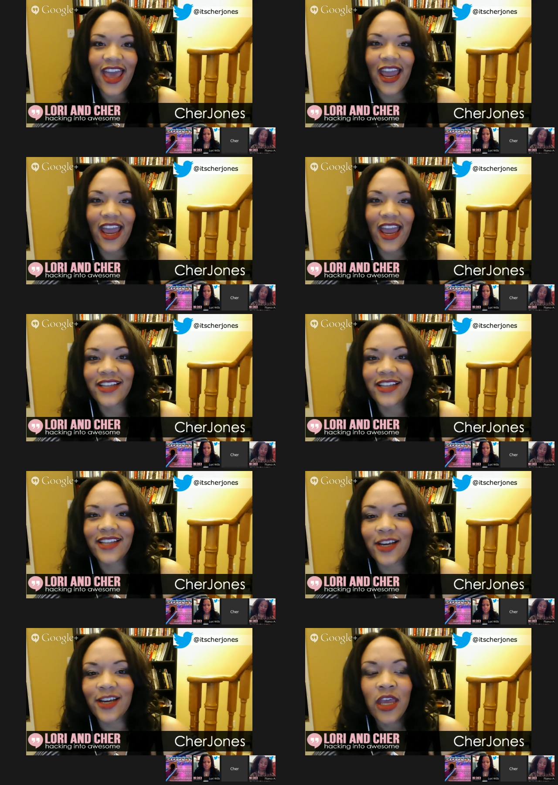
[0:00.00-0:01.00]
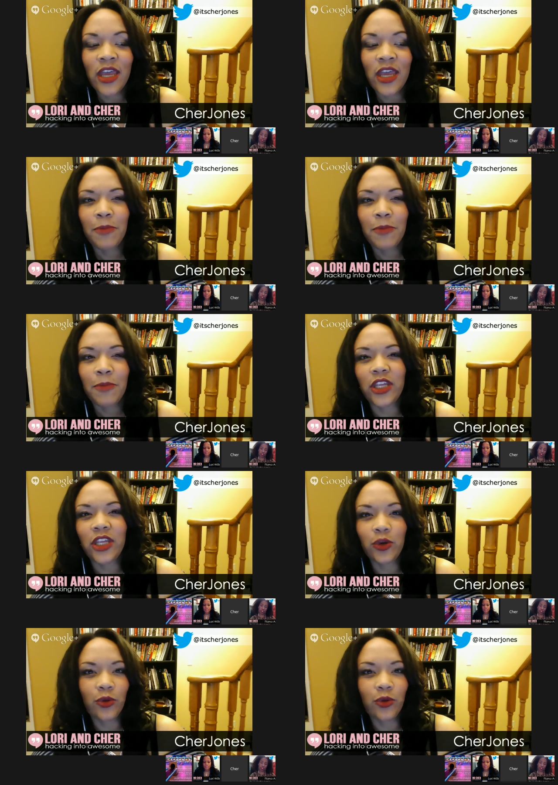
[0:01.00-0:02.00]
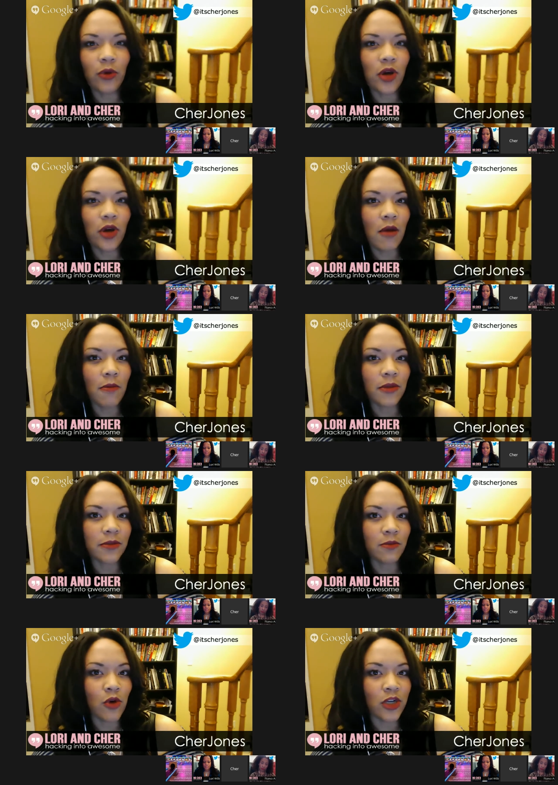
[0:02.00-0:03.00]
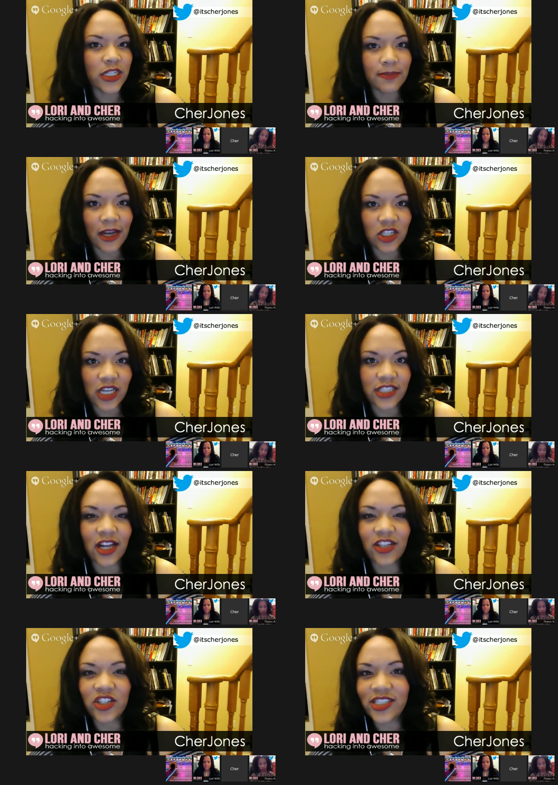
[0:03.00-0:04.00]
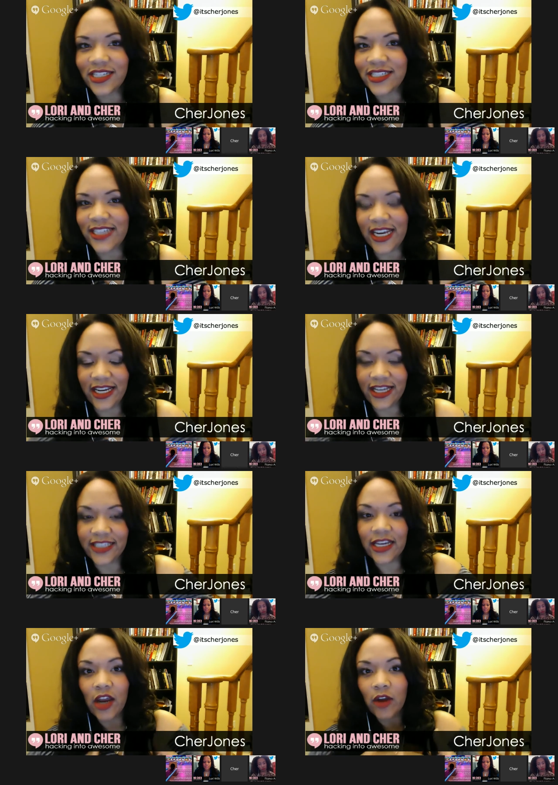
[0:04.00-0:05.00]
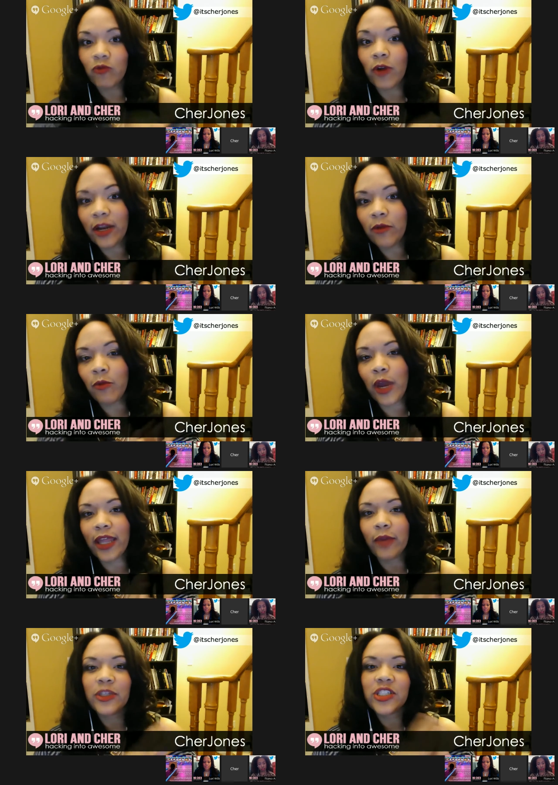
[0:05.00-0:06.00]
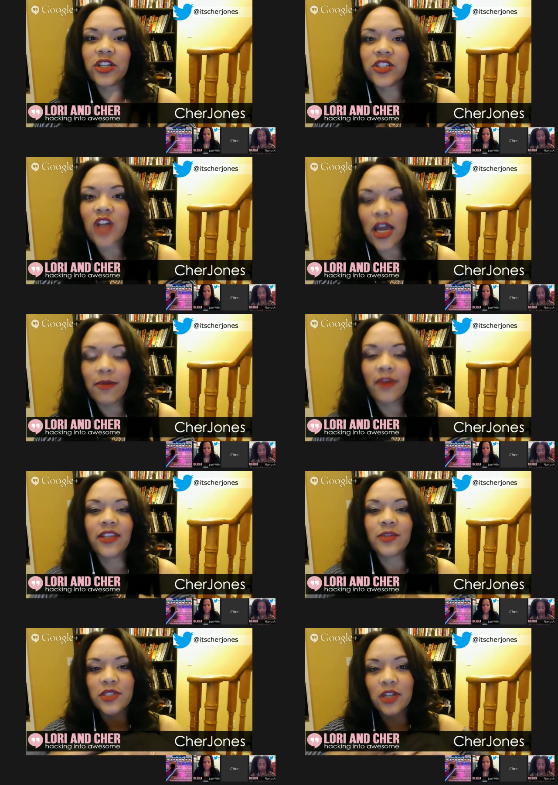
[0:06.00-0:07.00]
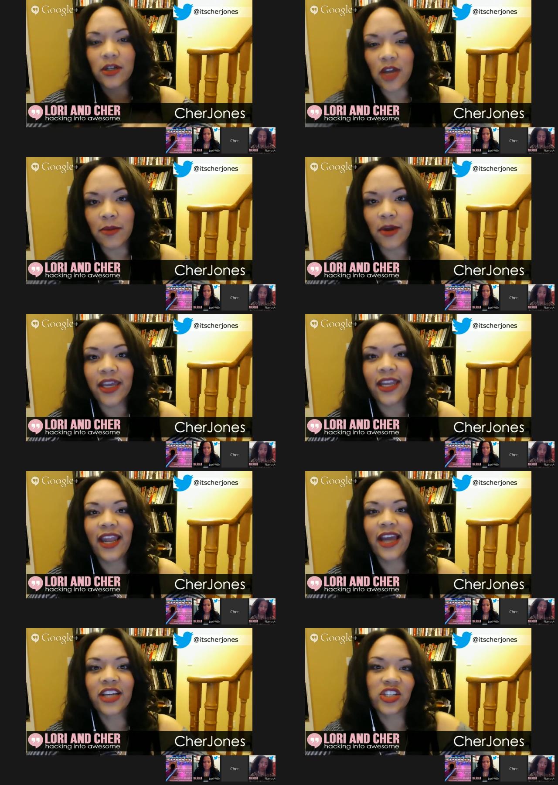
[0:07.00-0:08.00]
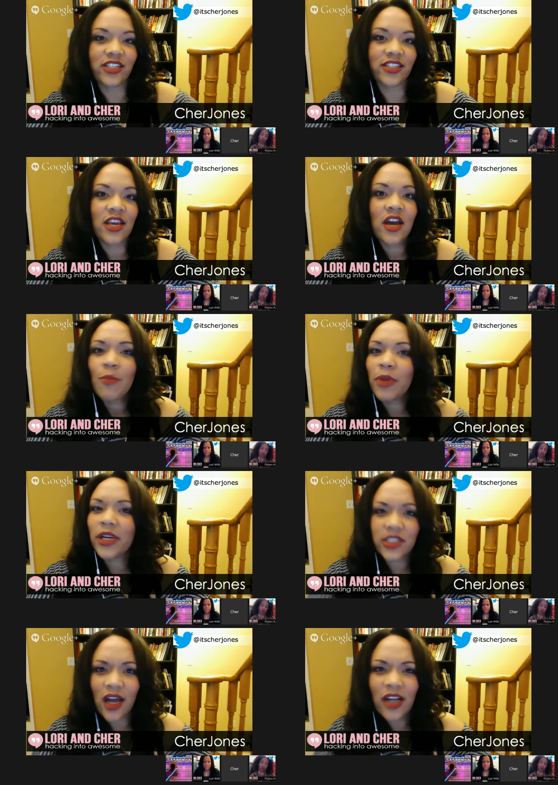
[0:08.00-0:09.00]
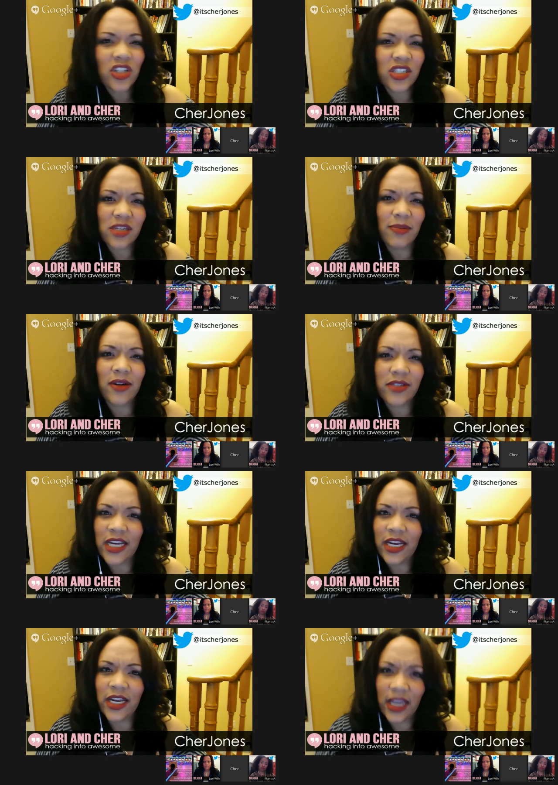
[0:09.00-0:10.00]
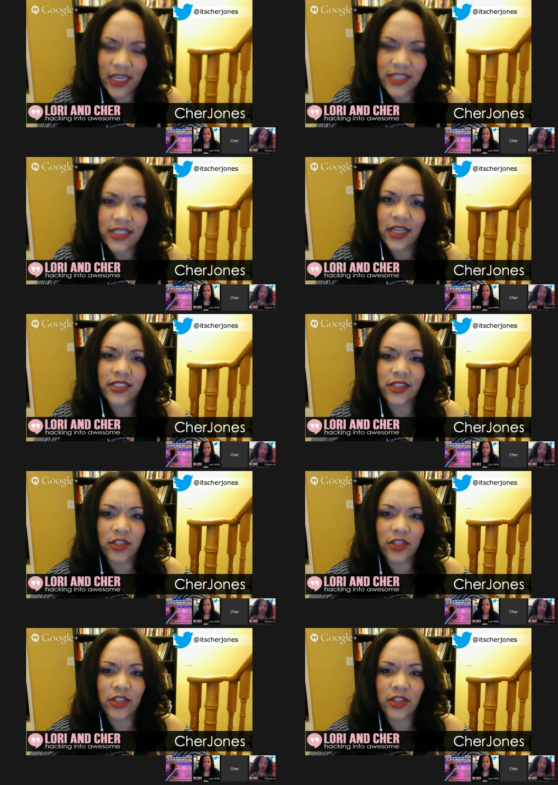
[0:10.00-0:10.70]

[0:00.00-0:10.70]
And but you more specialized, not just in dating, because it right away, like we start talking about this, we start talking about connections, but it's not just about dating, is it?